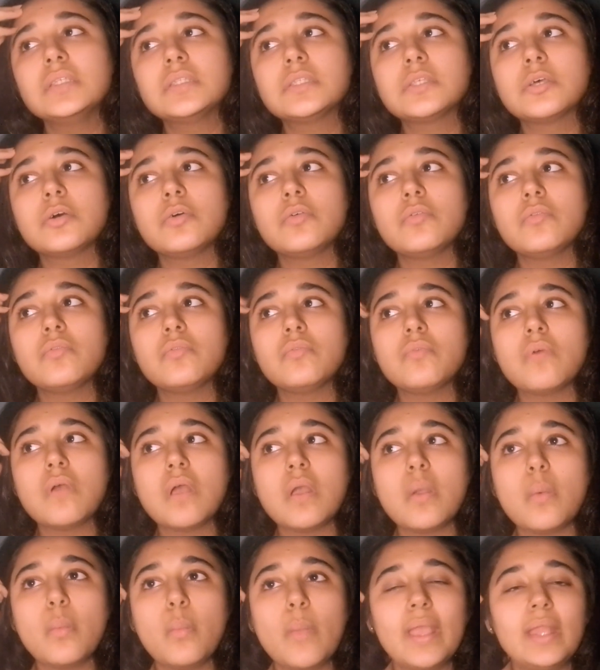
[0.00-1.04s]
So
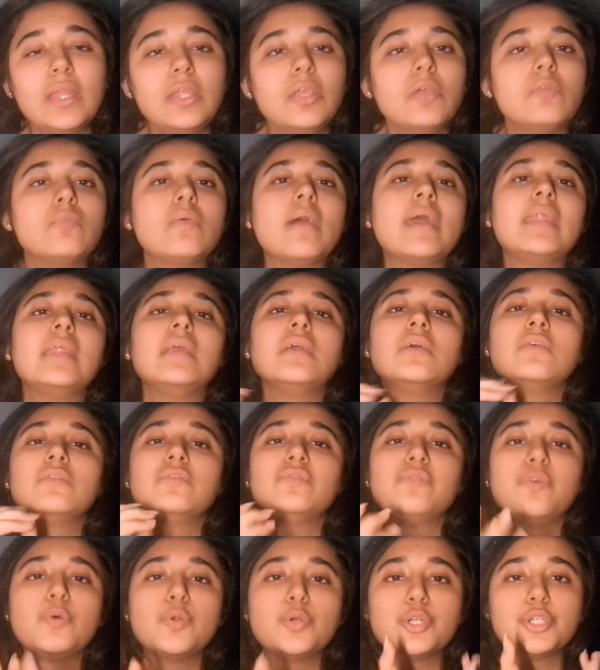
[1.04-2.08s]
when you're writing a
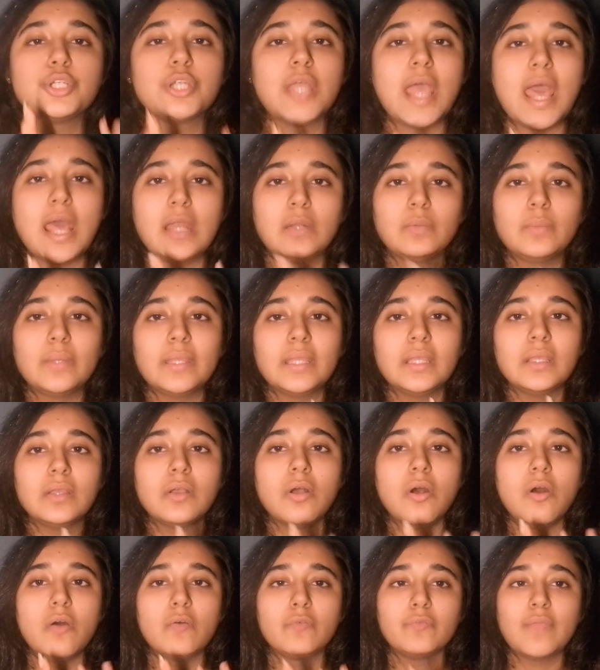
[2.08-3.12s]
foreshadowing
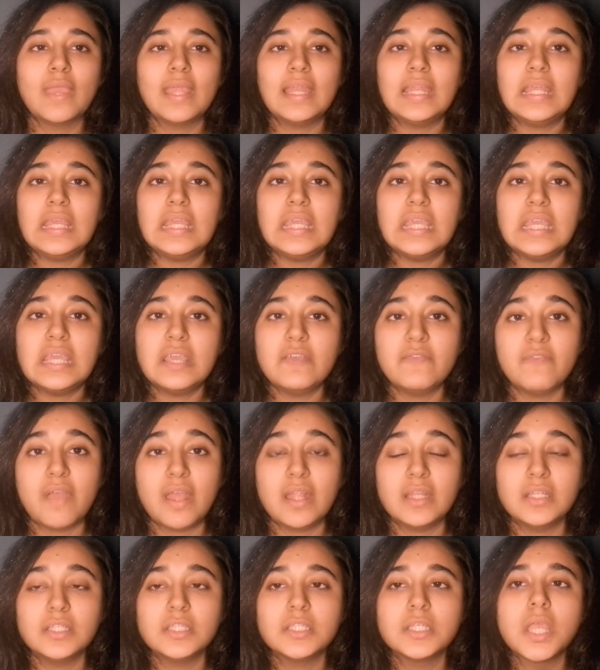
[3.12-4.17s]
of any
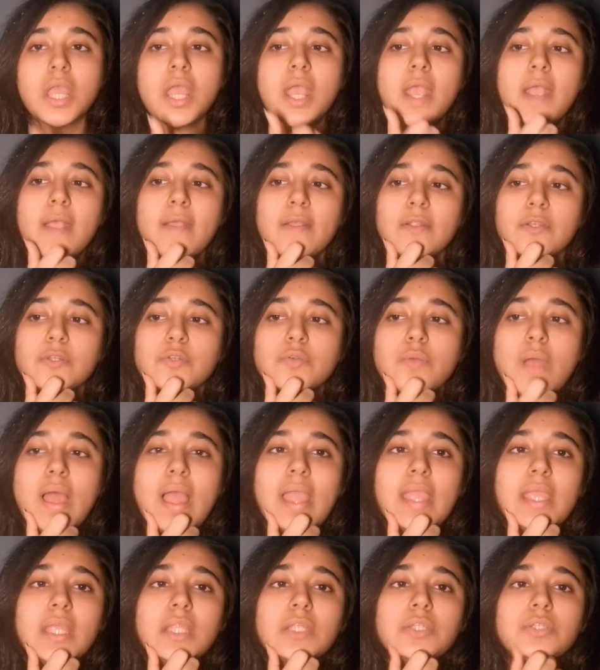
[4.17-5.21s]
event,
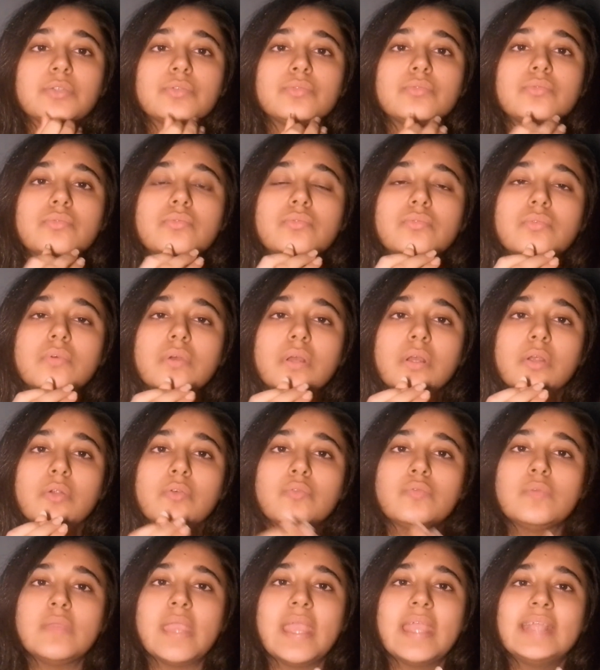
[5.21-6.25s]
try to
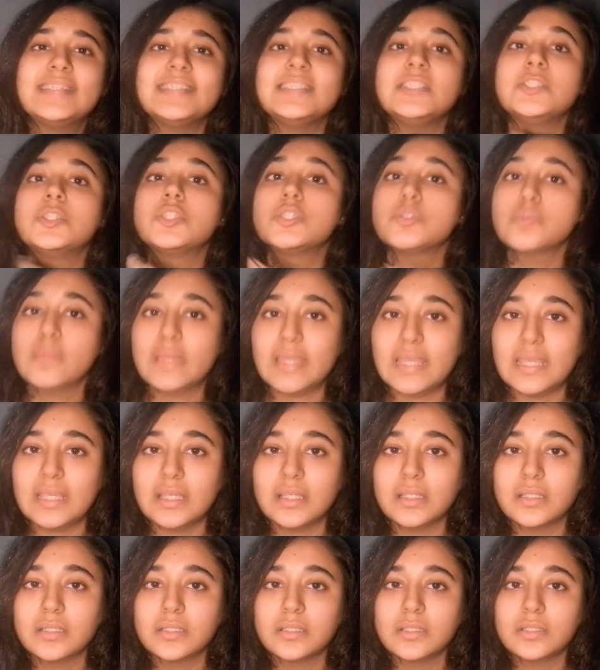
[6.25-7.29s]
create intrigue.
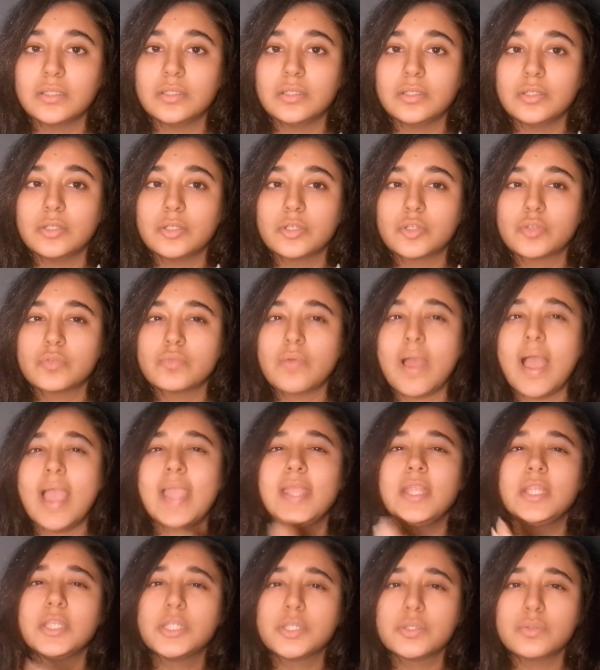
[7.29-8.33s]

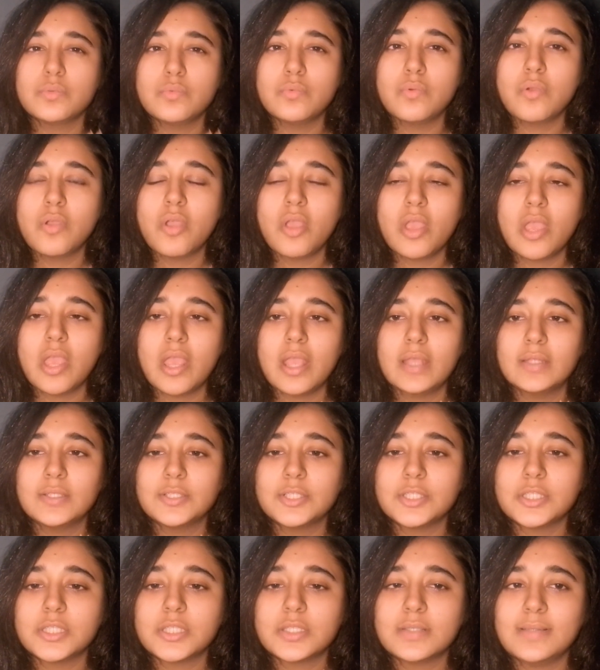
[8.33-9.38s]
Try to
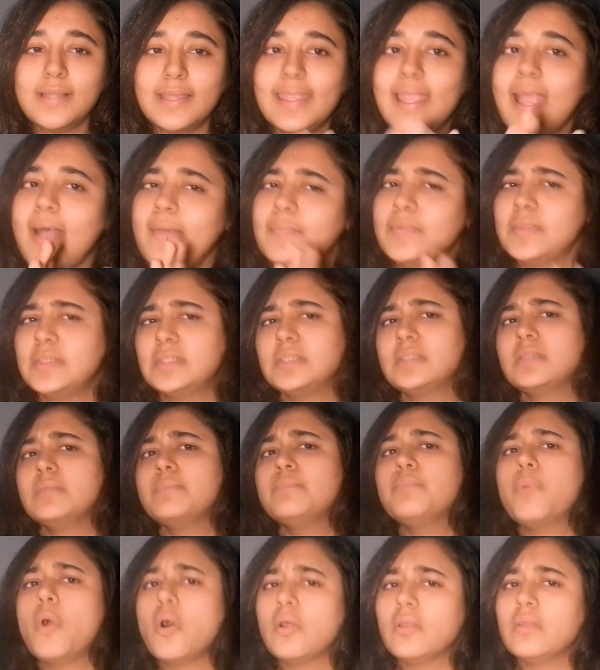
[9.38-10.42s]
just this is an
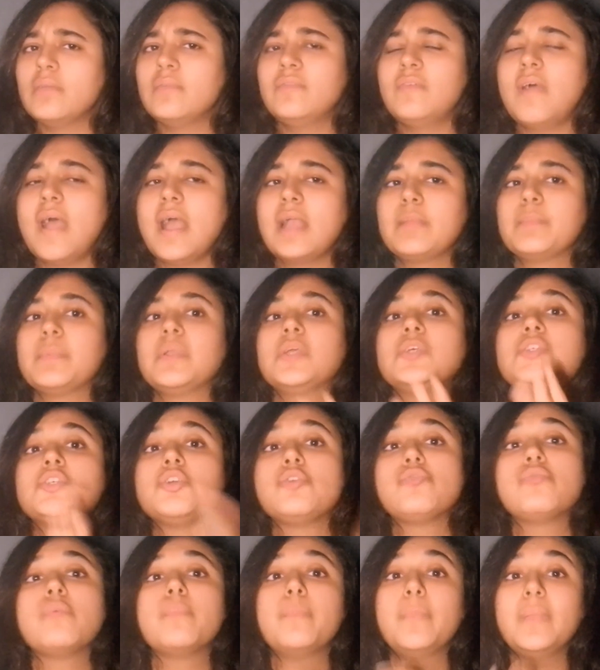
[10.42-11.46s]
important fact, because
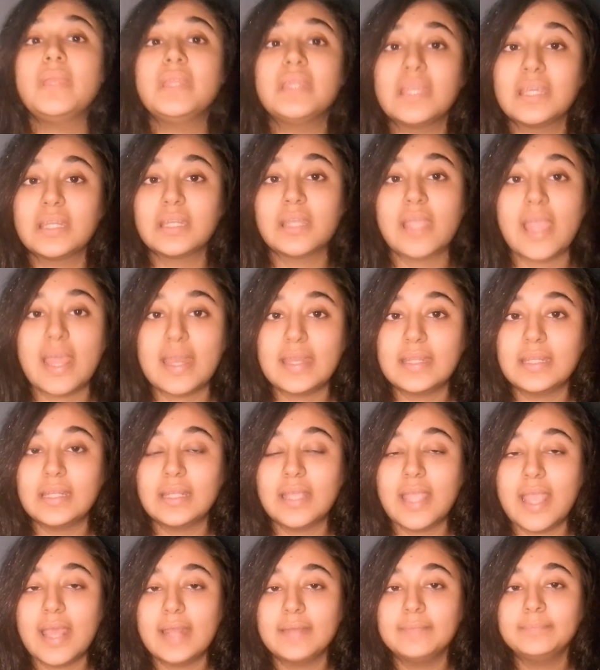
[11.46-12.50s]
you're repeating it again and
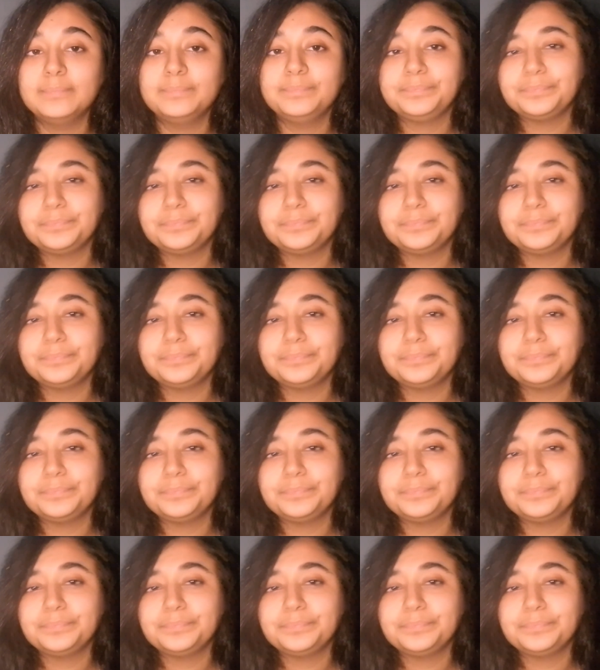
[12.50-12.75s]
again.